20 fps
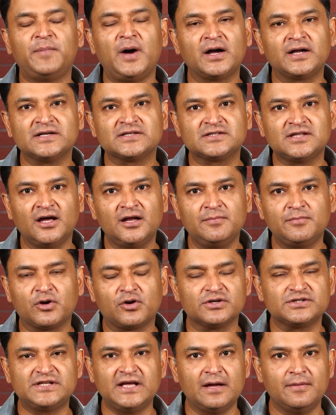Pakistan
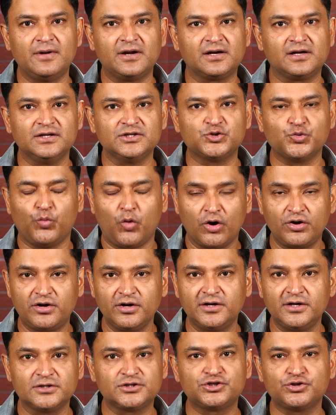because the Americans
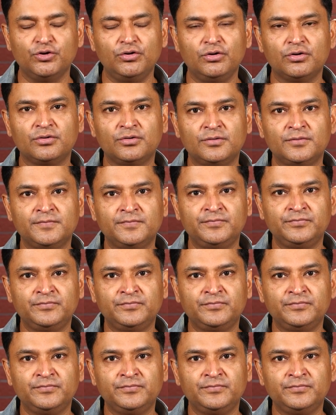wanted it so,